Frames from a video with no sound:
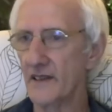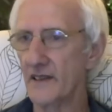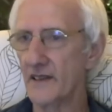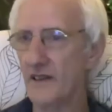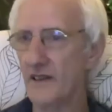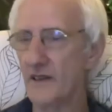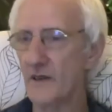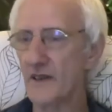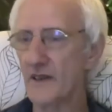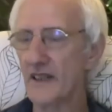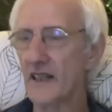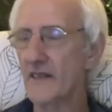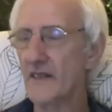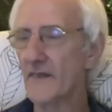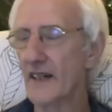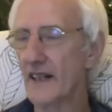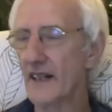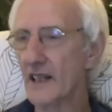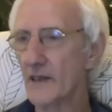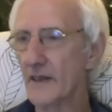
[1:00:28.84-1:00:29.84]
you can
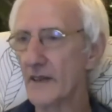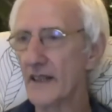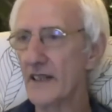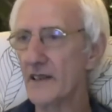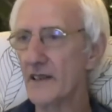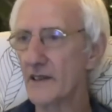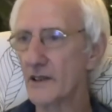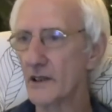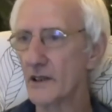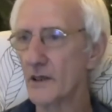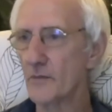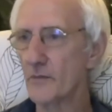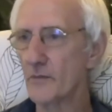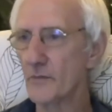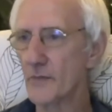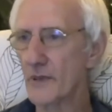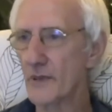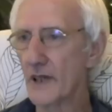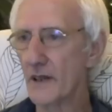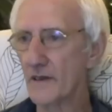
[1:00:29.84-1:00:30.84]
evaluate your
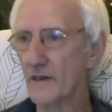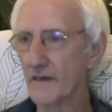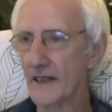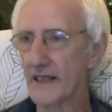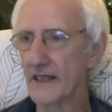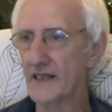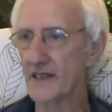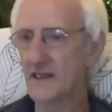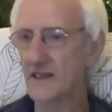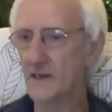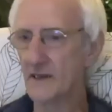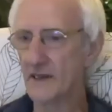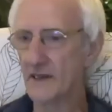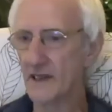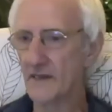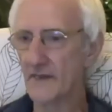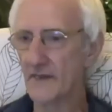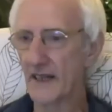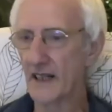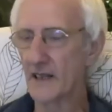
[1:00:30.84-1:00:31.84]
progress, you can
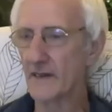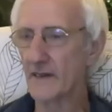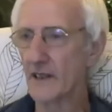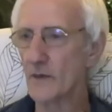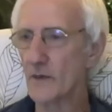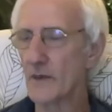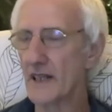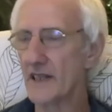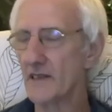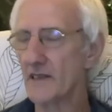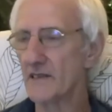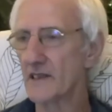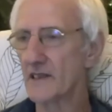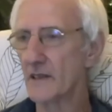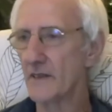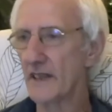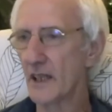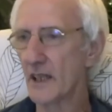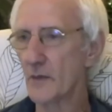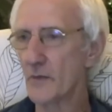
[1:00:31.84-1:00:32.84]
evaluate whether you're
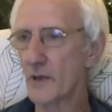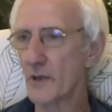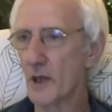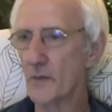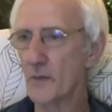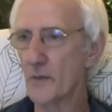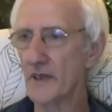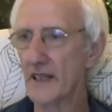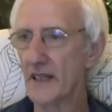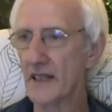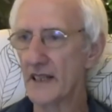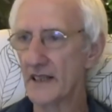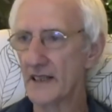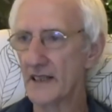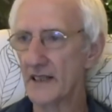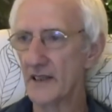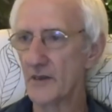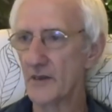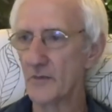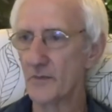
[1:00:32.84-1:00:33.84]
doing it properly
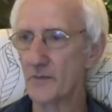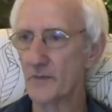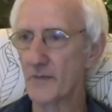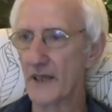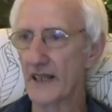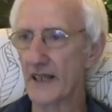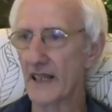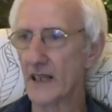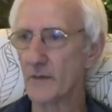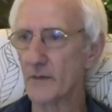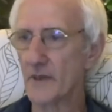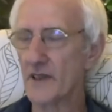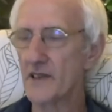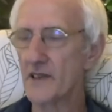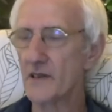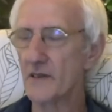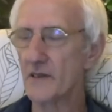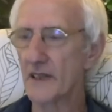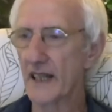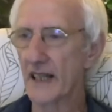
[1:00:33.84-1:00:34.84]
by how much
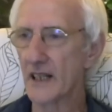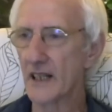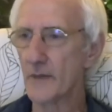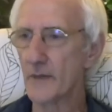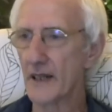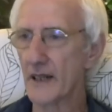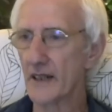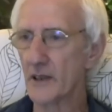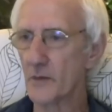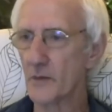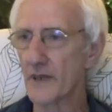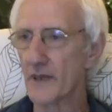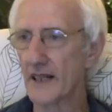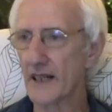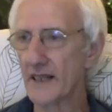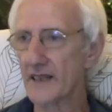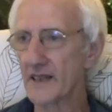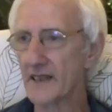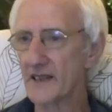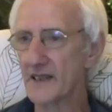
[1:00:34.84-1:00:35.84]
you care about the
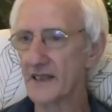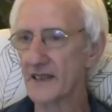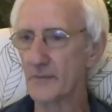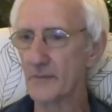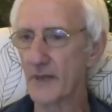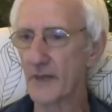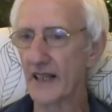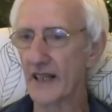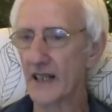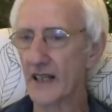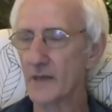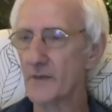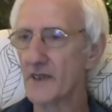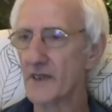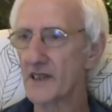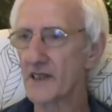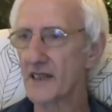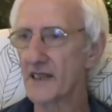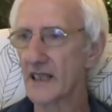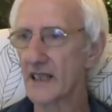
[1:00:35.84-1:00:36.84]
practice and by how
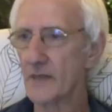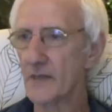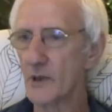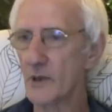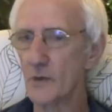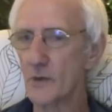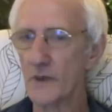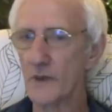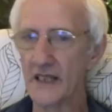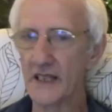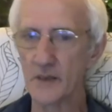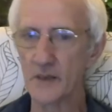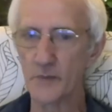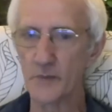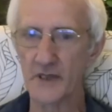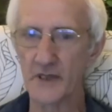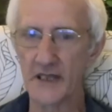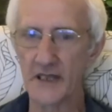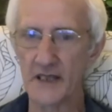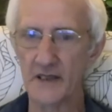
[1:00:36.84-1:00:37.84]
much time you're willing to
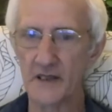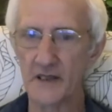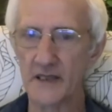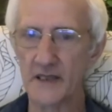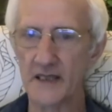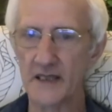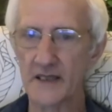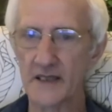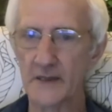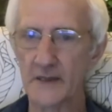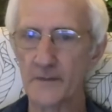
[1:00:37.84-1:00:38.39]
put into it.